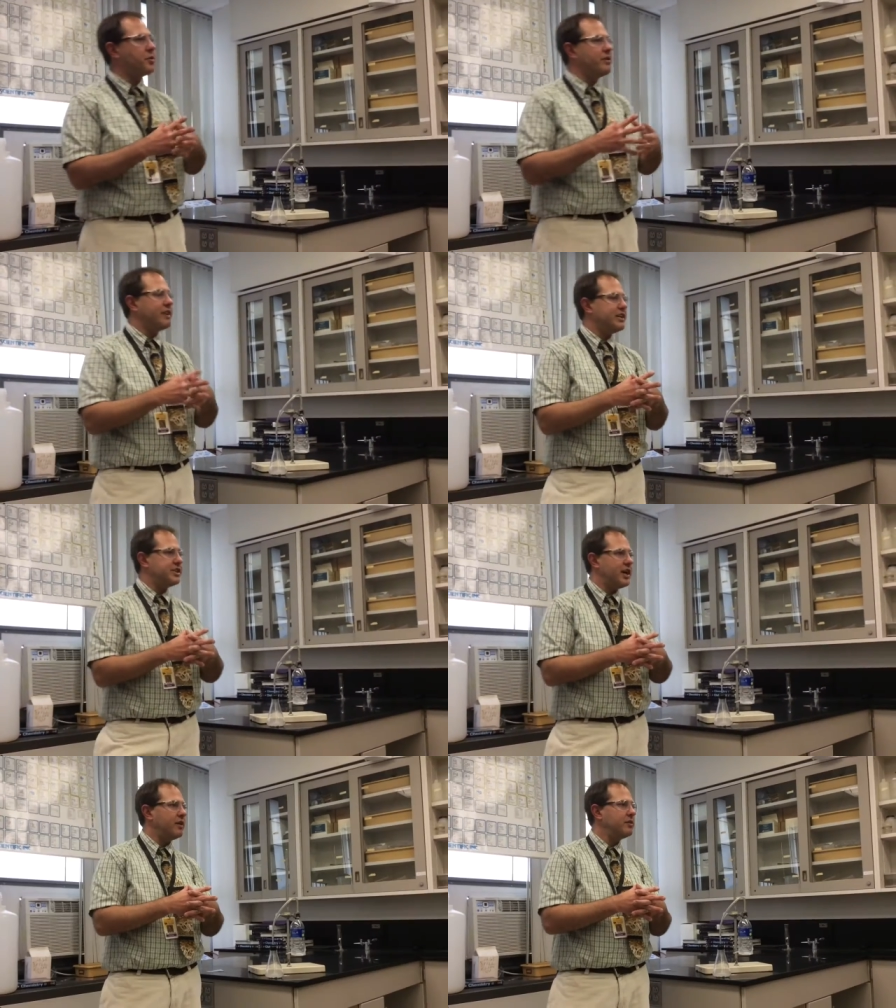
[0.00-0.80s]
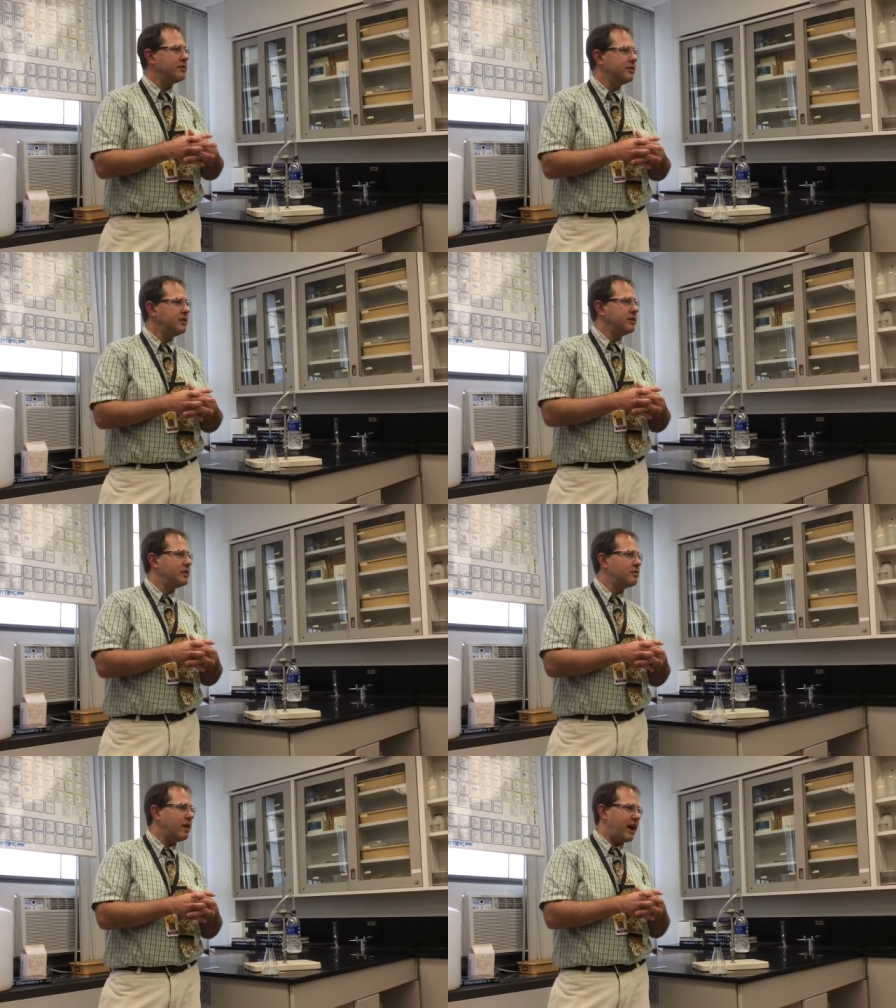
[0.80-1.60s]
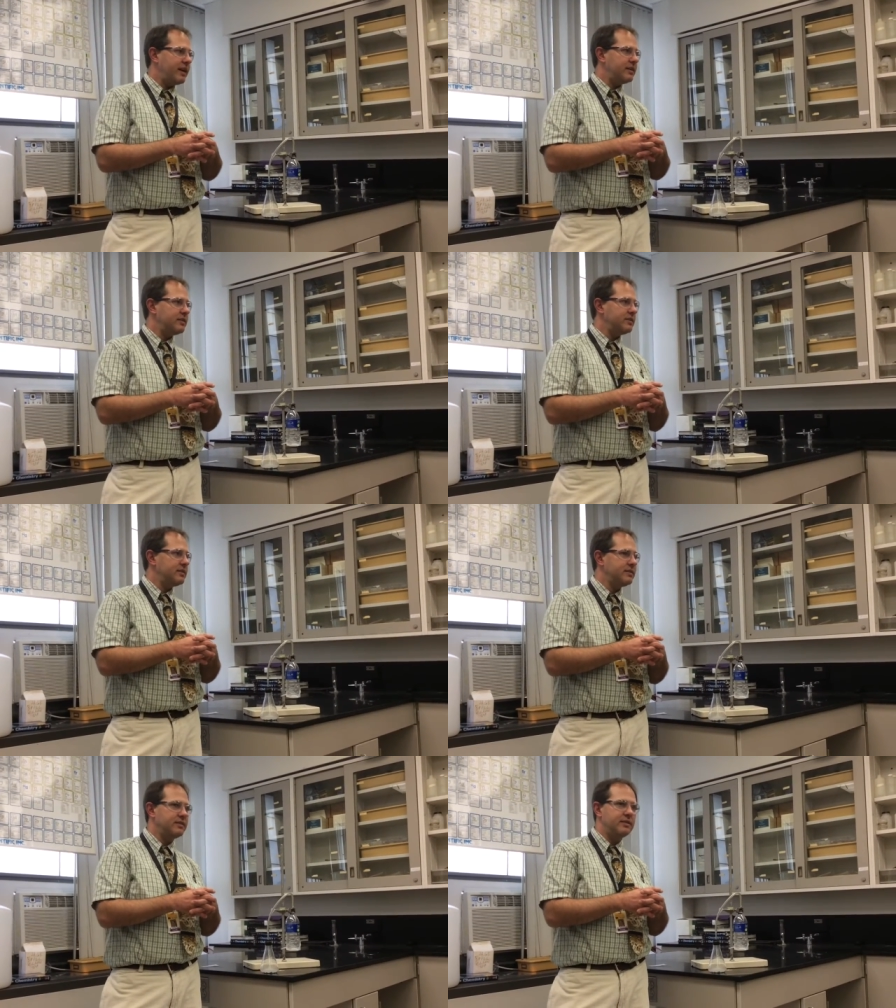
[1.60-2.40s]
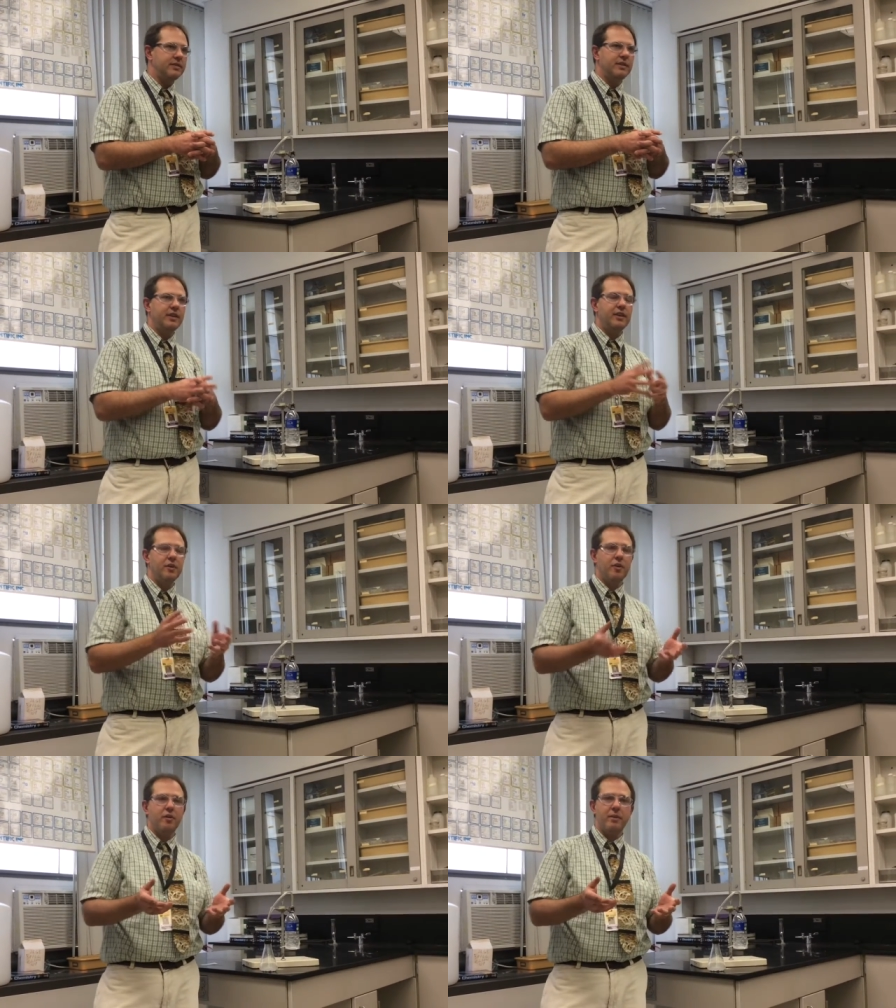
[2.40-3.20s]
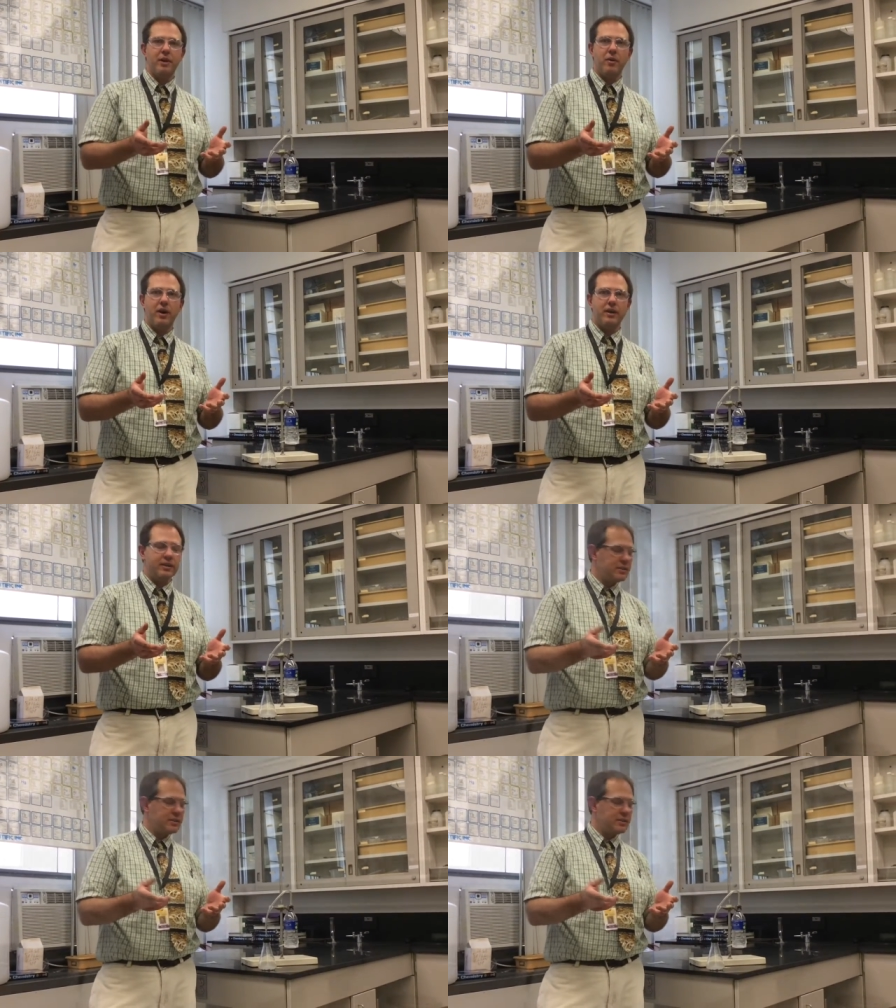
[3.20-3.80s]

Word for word: to 1 ratio, right, in order to make water.